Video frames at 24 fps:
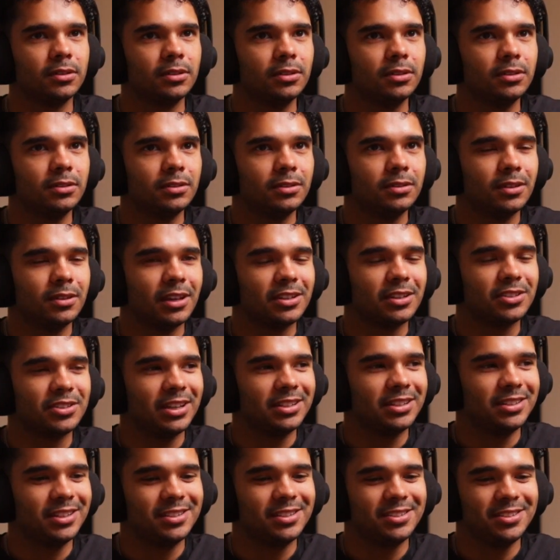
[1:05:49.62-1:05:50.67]
I
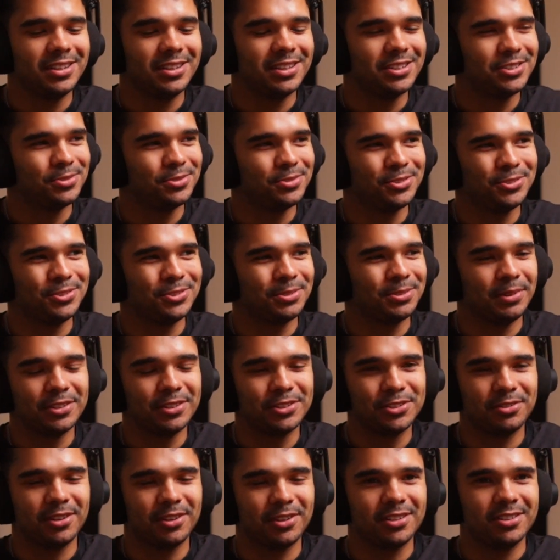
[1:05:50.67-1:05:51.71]
did see, as you was talking about
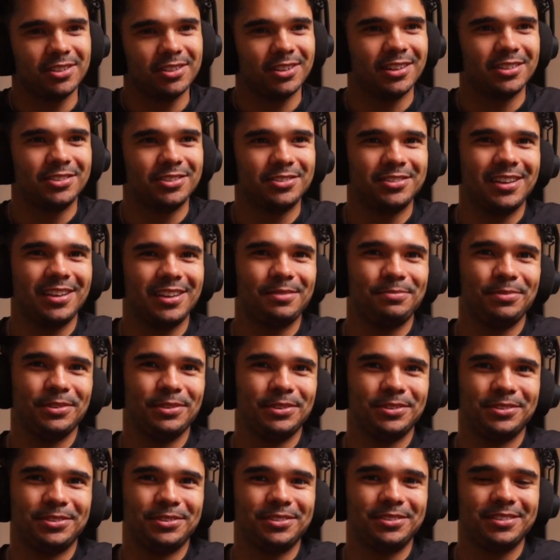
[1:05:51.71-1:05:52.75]
stretching, I've been,
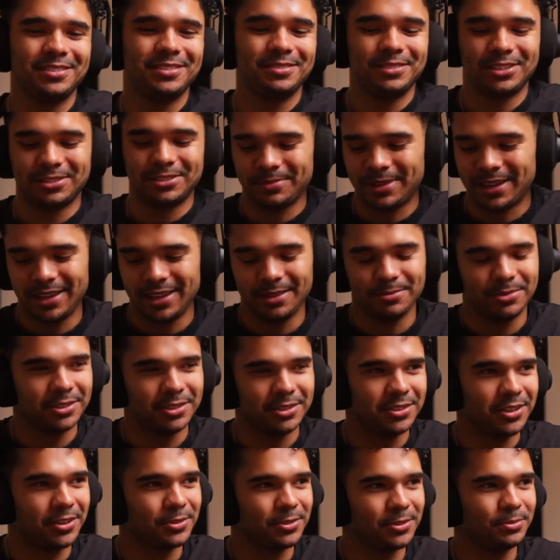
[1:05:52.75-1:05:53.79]
because my hips are
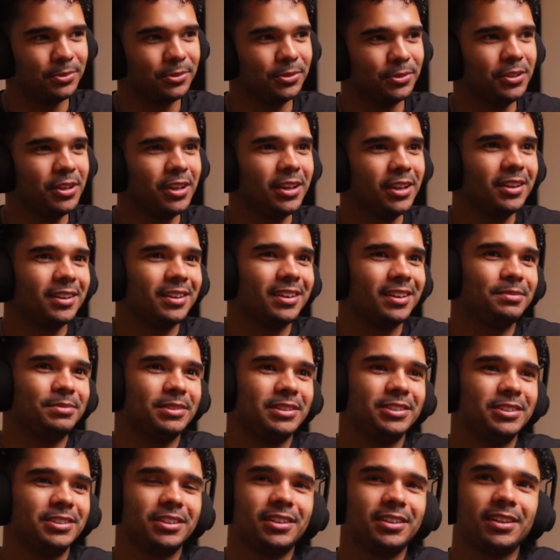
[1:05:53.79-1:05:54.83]
terrible, I've been
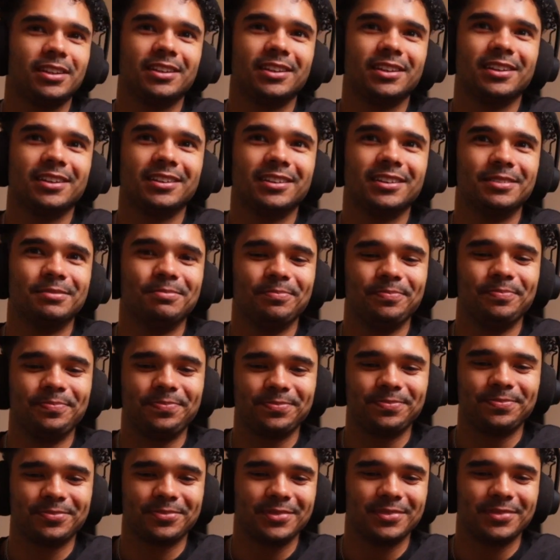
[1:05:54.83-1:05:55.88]
looking at,
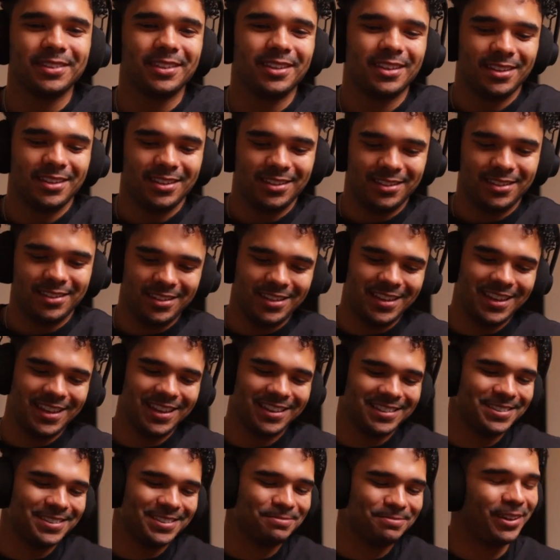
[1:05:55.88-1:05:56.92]
you
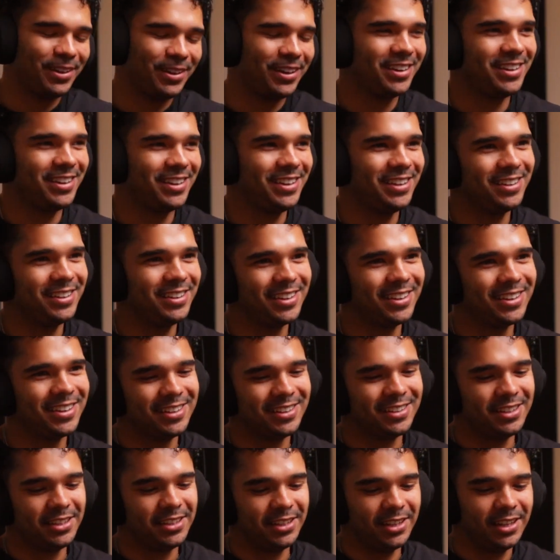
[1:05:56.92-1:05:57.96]
can
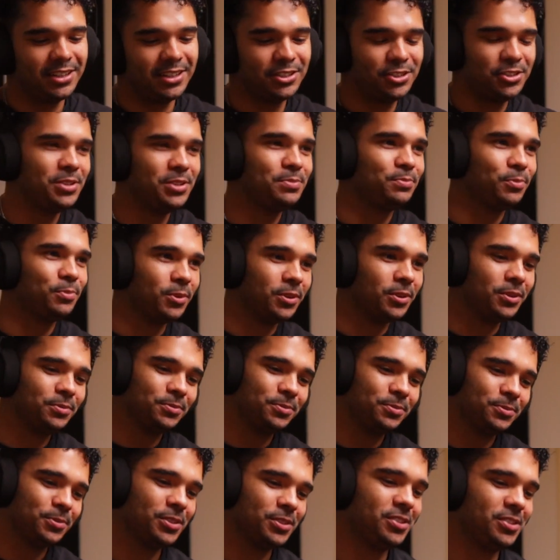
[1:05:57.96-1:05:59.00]
get a cheap one,
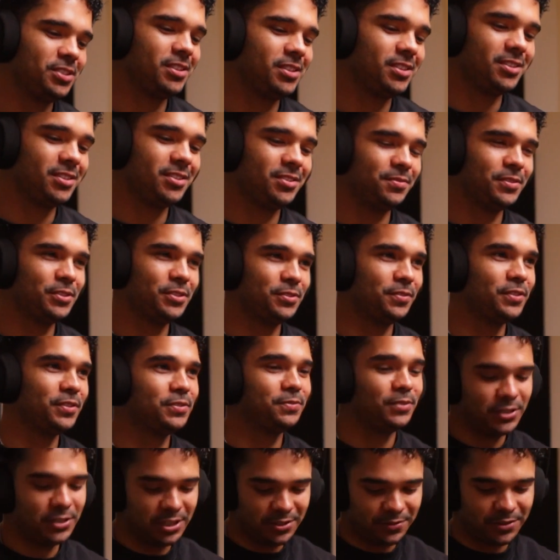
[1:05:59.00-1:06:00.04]
which is,
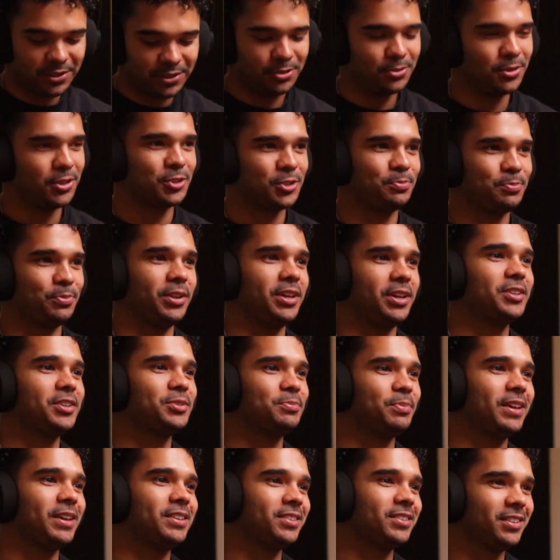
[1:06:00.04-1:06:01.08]
it's for doing the splits,
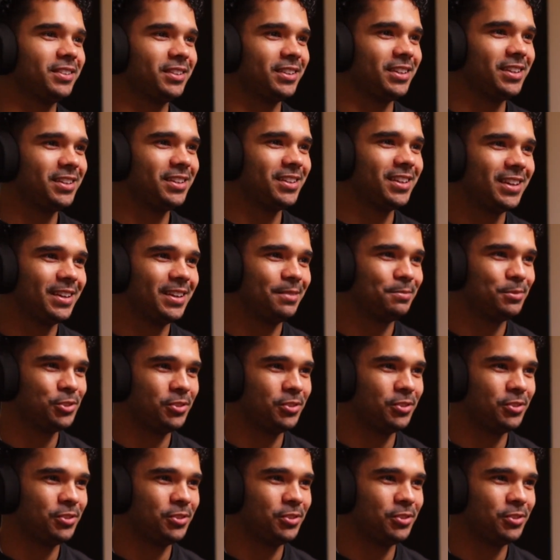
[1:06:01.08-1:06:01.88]
basically. I'm trying to,